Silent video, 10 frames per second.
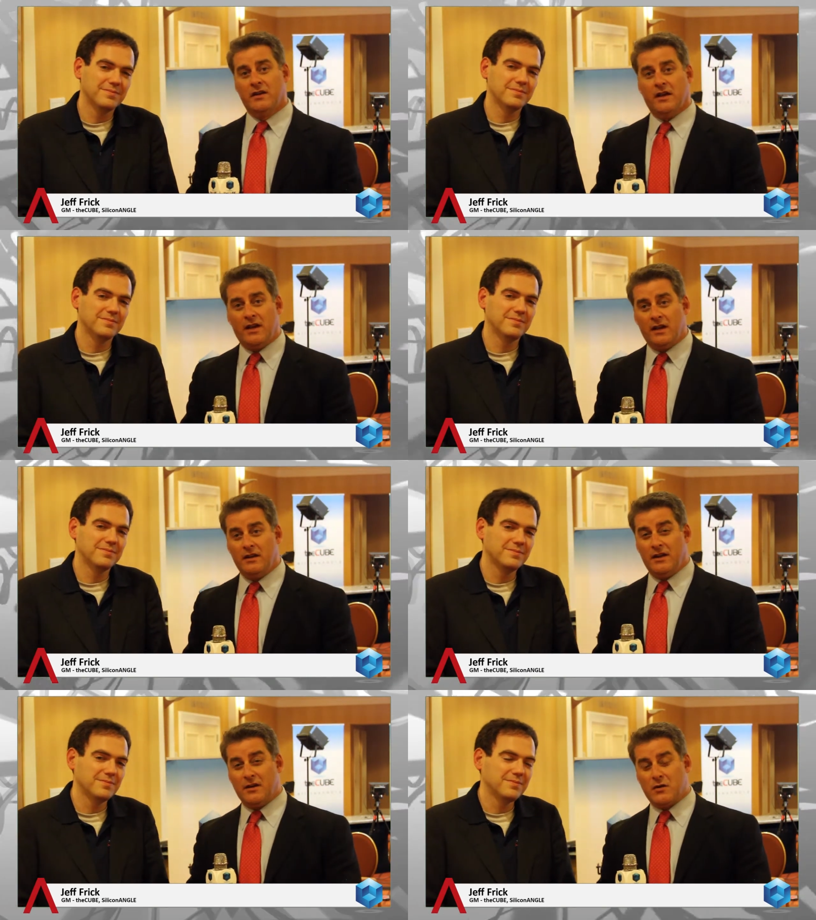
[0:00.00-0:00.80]

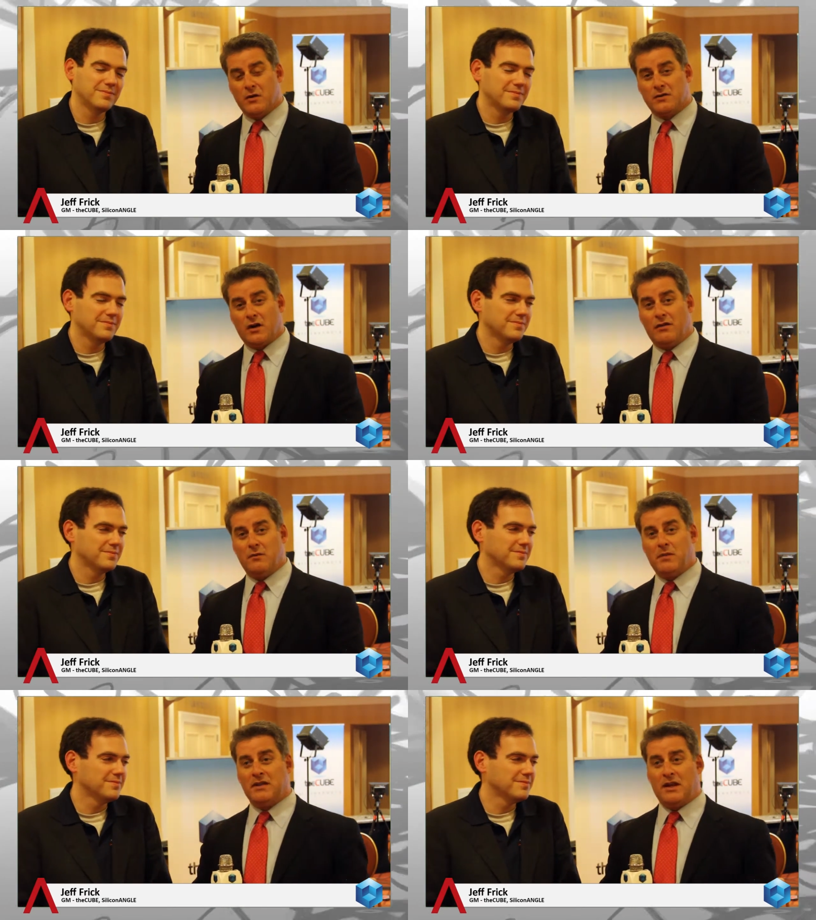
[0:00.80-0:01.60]
Speaker 1: and, and of course our
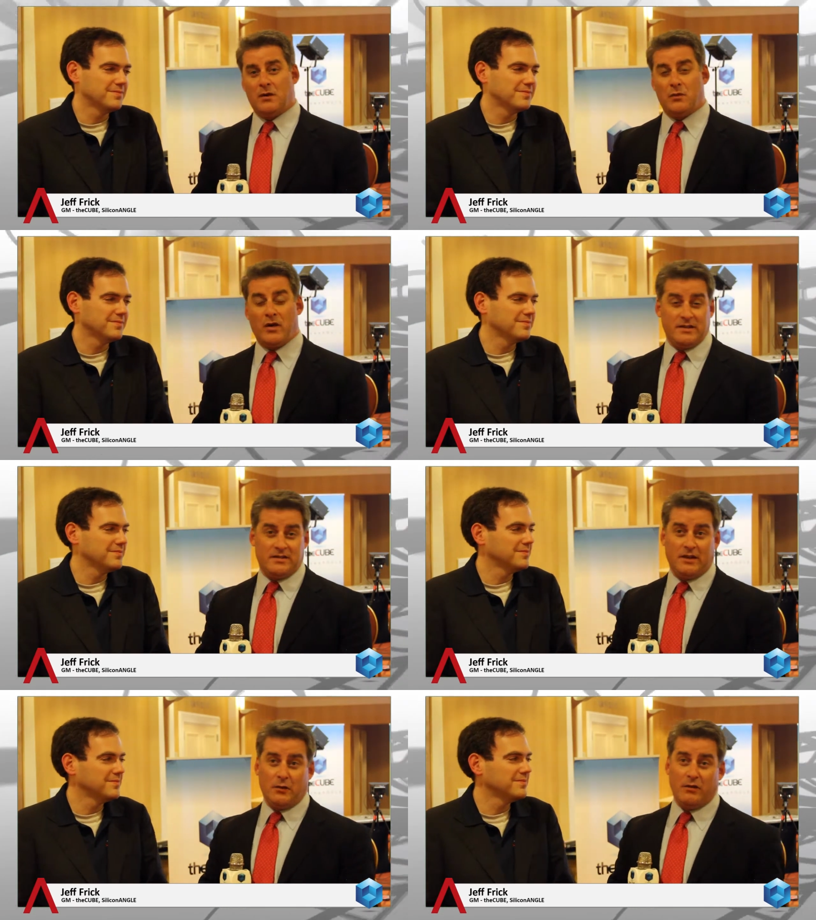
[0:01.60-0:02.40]
event, Big Data
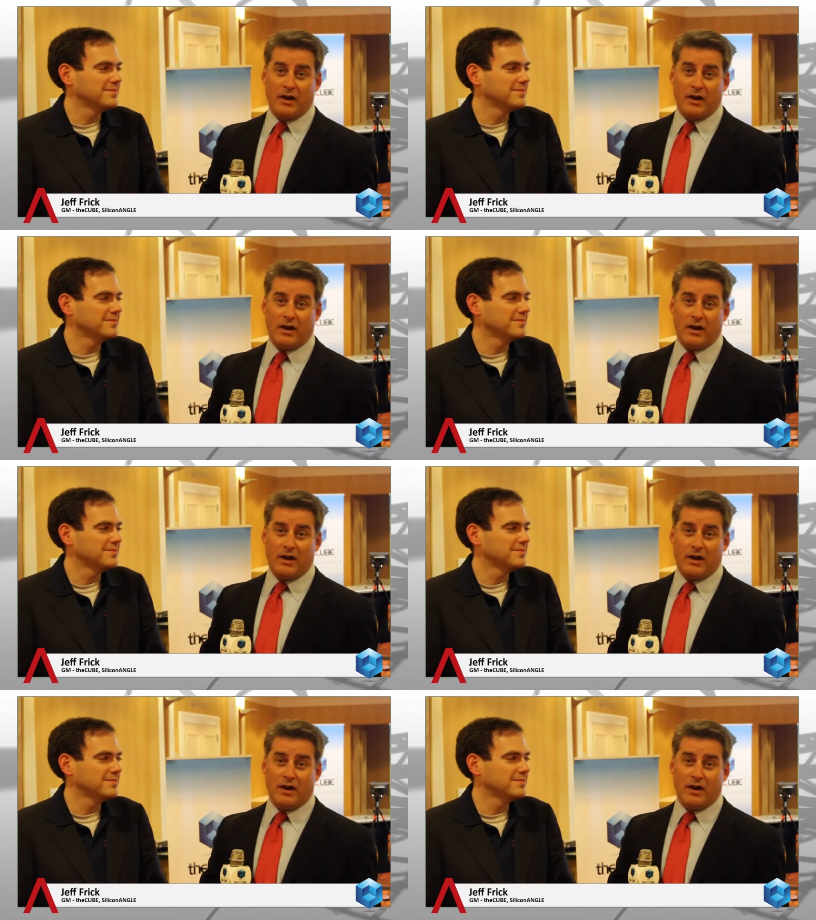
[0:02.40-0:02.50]
NYC.